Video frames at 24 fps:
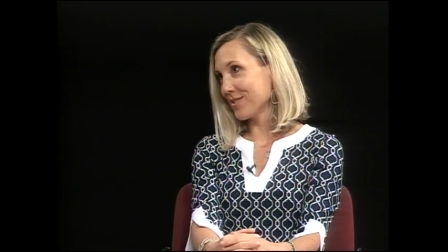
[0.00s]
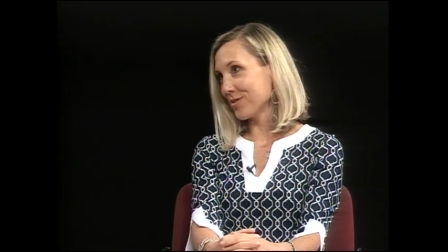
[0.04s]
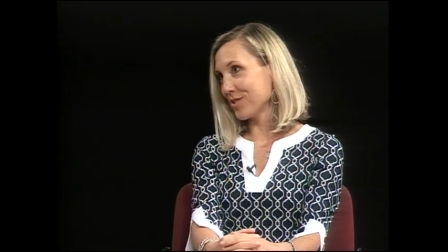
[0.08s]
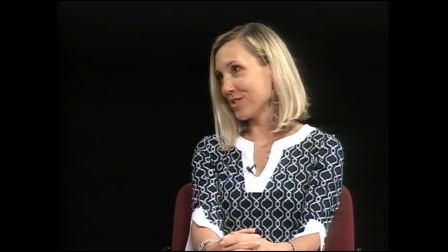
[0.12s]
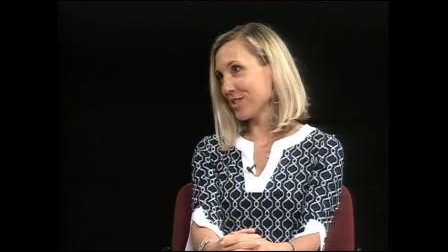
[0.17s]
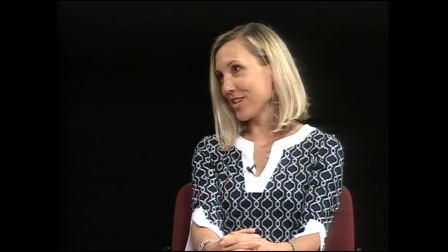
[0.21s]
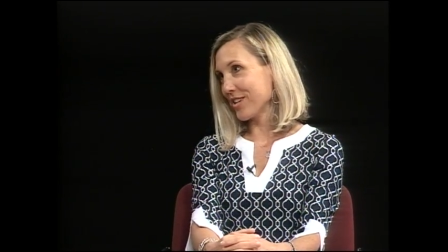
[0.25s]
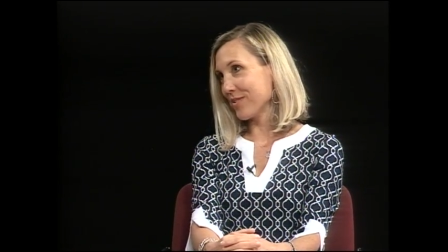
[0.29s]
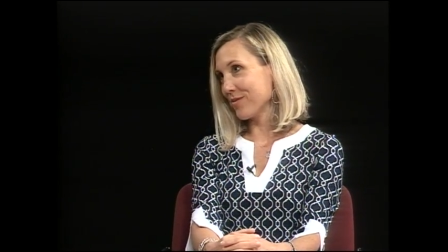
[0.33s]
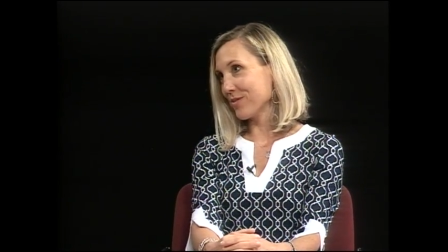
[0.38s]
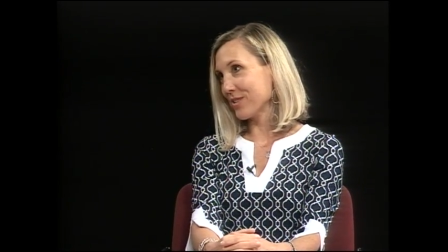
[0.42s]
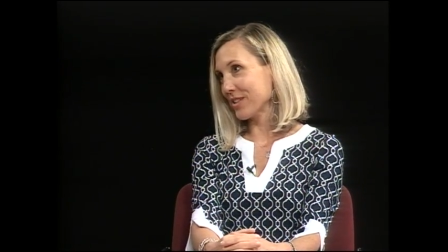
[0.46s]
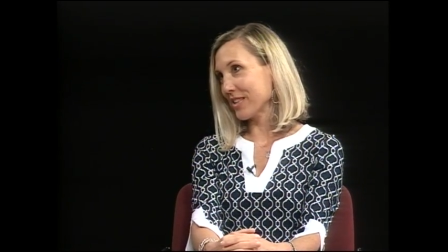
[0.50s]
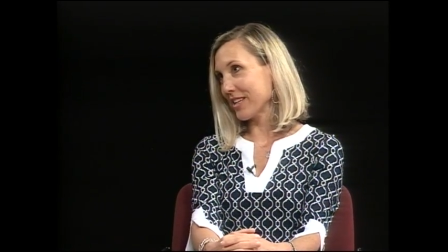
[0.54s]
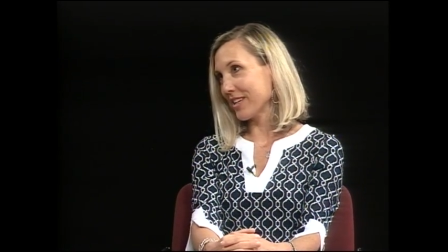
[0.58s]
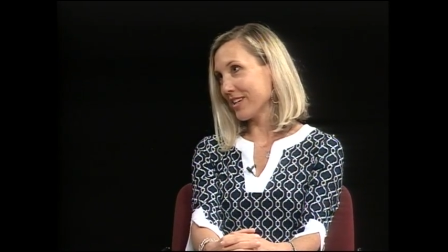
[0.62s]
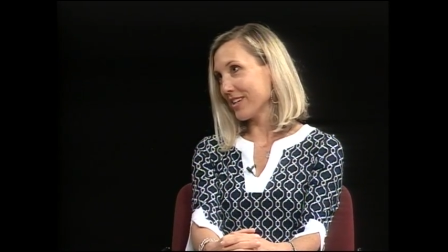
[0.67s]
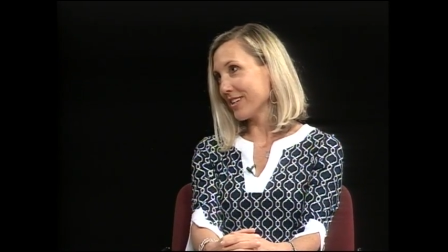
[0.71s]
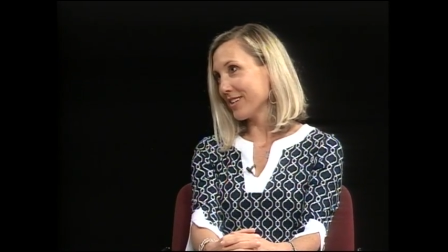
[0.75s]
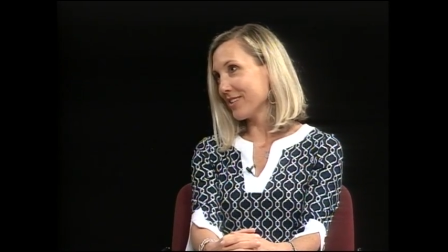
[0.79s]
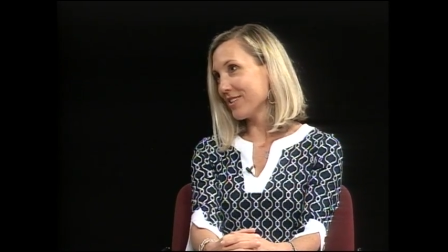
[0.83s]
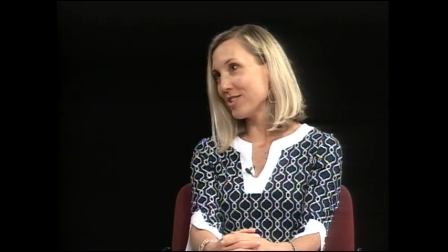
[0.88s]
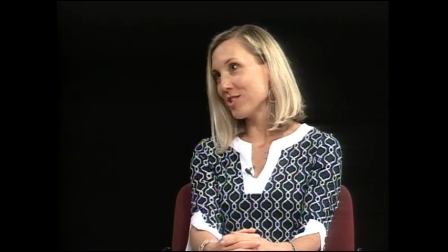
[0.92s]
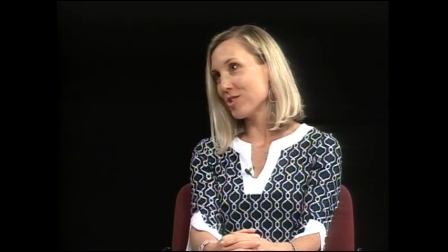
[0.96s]
which I
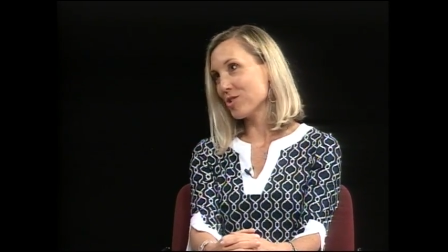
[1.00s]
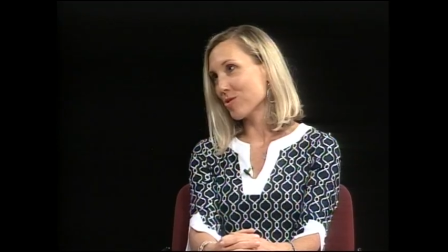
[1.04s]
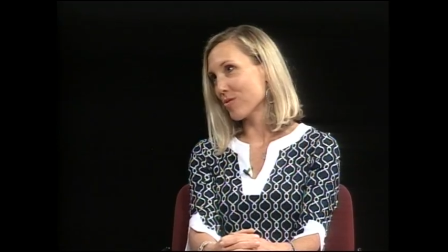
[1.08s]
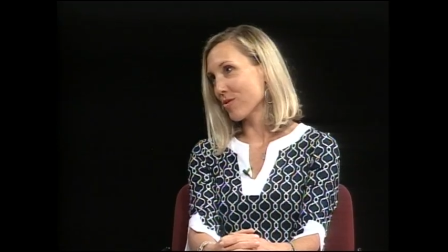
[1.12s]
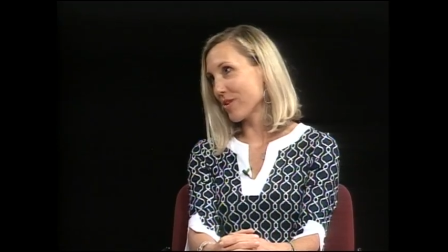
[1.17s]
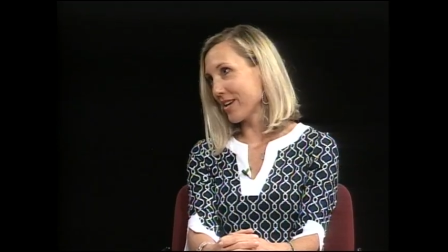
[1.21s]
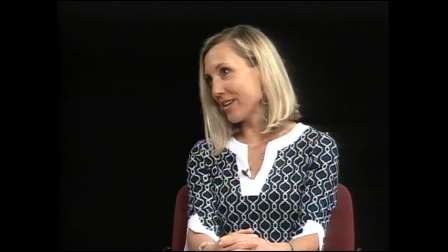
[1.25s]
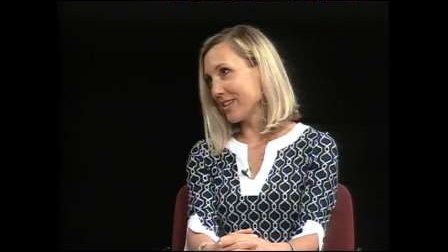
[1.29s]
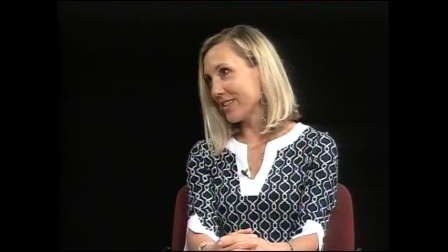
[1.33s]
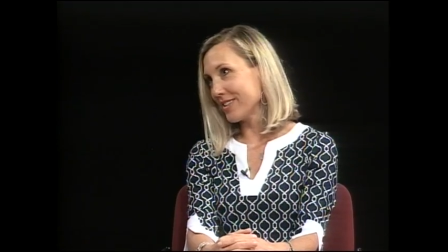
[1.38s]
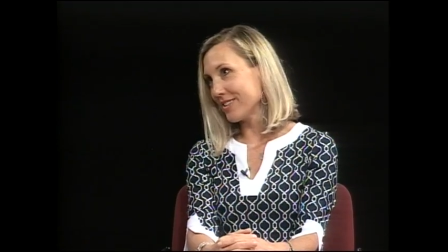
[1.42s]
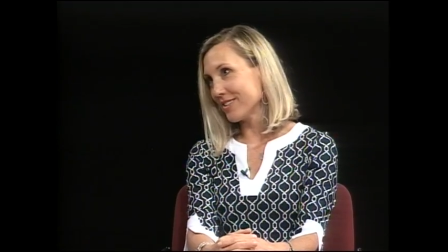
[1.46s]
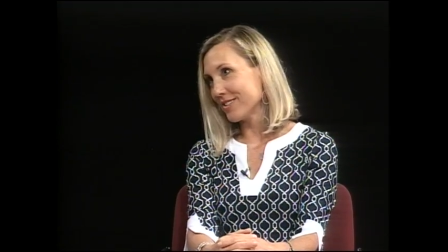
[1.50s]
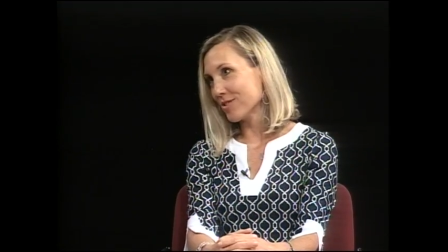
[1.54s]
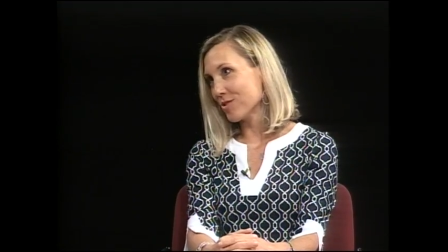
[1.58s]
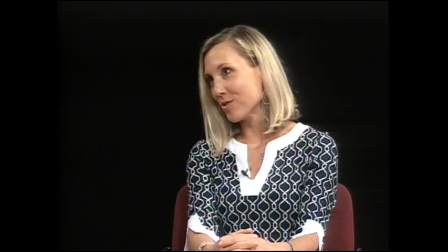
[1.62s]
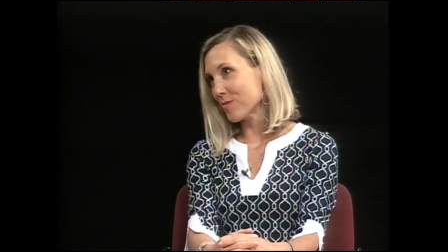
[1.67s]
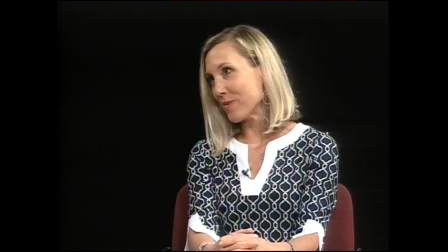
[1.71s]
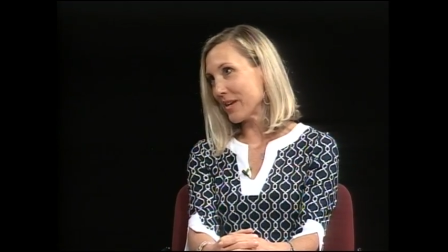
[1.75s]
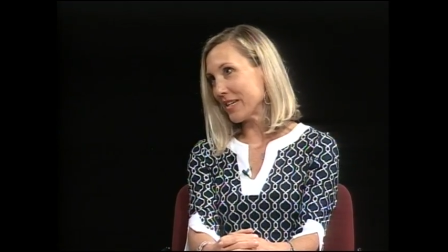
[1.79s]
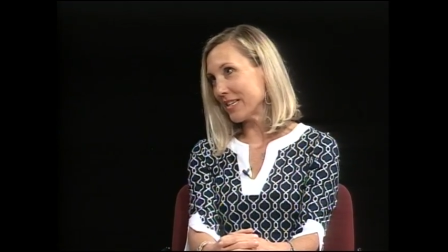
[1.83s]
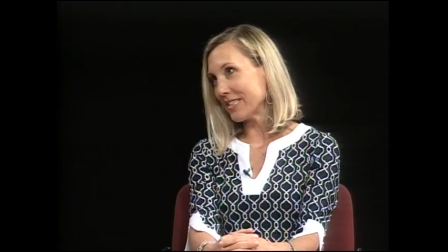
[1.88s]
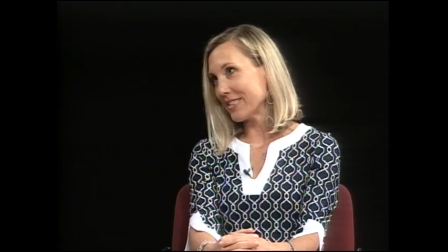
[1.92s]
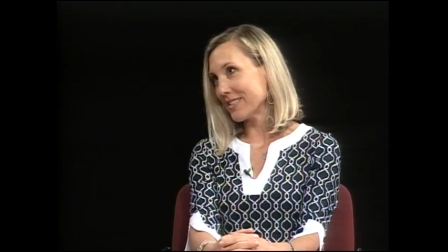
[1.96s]
really enjoyed
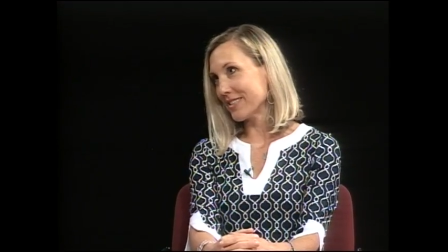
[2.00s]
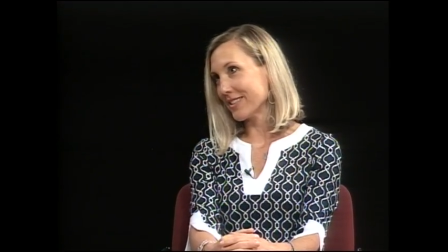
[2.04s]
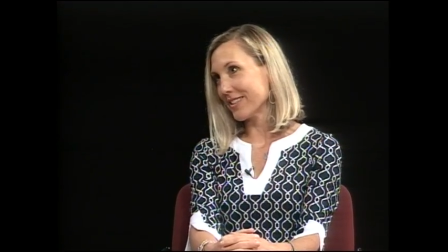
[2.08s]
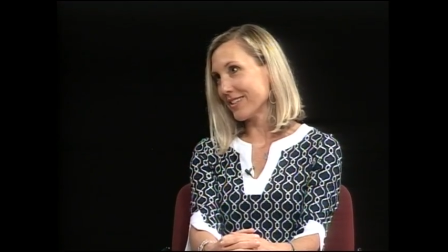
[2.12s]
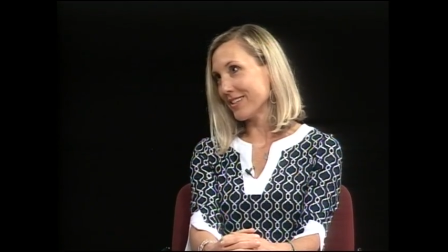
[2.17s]
tremendously.